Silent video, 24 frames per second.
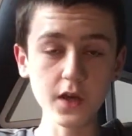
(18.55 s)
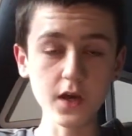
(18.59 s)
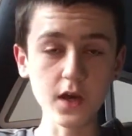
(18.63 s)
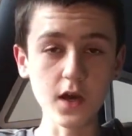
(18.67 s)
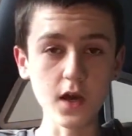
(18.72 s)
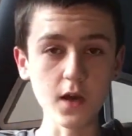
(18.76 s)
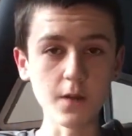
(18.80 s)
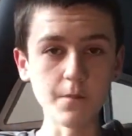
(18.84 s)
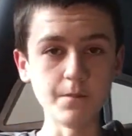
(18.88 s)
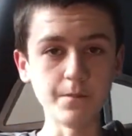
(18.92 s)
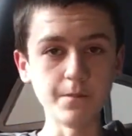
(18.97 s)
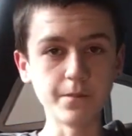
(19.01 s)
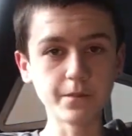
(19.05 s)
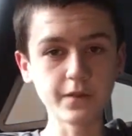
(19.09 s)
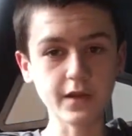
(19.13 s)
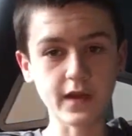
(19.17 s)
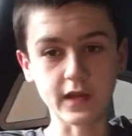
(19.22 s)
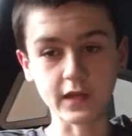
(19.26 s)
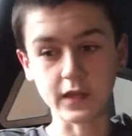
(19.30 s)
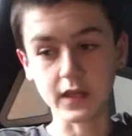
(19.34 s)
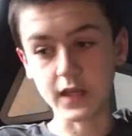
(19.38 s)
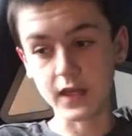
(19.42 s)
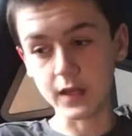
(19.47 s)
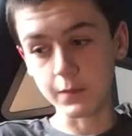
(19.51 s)
um,
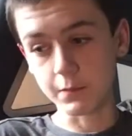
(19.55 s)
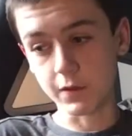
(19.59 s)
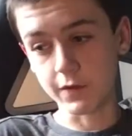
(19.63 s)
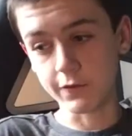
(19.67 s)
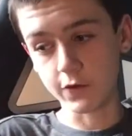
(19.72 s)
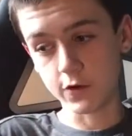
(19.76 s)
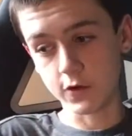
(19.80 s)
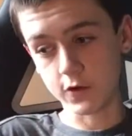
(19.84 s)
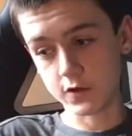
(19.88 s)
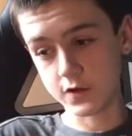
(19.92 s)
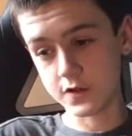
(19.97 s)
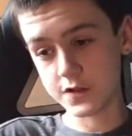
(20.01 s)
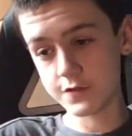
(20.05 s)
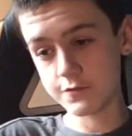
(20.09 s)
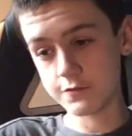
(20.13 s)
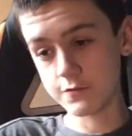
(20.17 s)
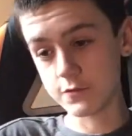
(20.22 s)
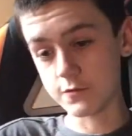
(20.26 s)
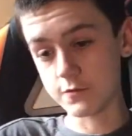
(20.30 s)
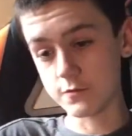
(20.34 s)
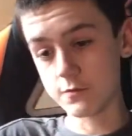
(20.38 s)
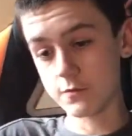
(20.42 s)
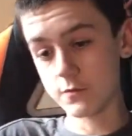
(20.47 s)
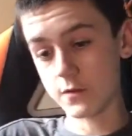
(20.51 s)
and keep my
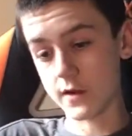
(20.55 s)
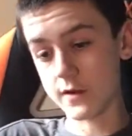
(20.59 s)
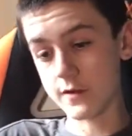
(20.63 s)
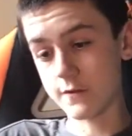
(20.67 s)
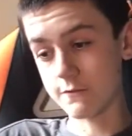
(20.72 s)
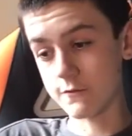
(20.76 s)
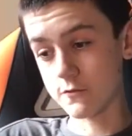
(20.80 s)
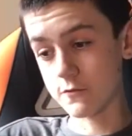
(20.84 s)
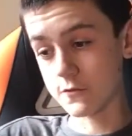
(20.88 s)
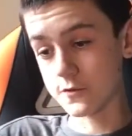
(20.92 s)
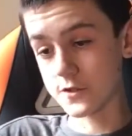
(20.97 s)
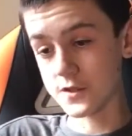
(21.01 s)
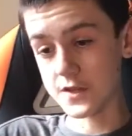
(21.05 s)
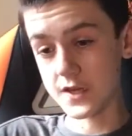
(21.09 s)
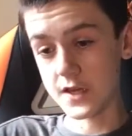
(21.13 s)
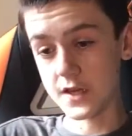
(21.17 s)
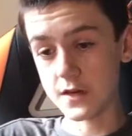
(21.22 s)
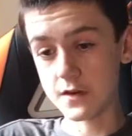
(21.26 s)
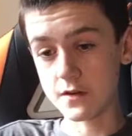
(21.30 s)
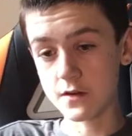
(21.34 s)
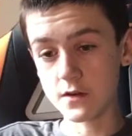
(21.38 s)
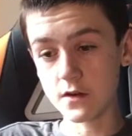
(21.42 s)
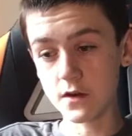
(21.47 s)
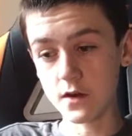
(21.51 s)
vlogs like
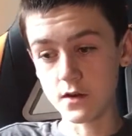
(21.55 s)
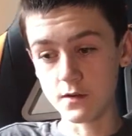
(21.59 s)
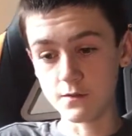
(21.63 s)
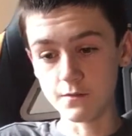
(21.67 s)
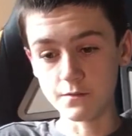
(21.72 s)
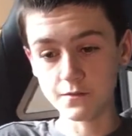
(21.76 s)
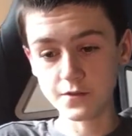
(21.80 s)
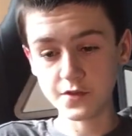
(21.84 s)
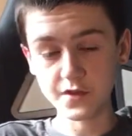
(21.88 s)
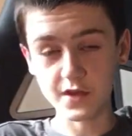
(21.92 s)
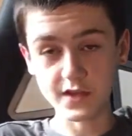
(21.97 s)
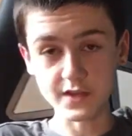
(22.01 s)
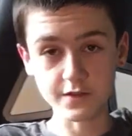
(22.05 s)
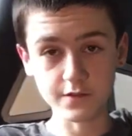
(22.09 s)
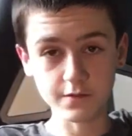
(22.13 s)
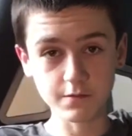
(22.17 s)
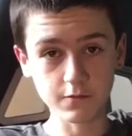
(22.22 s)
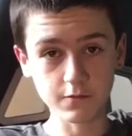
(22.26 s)
routine um, ske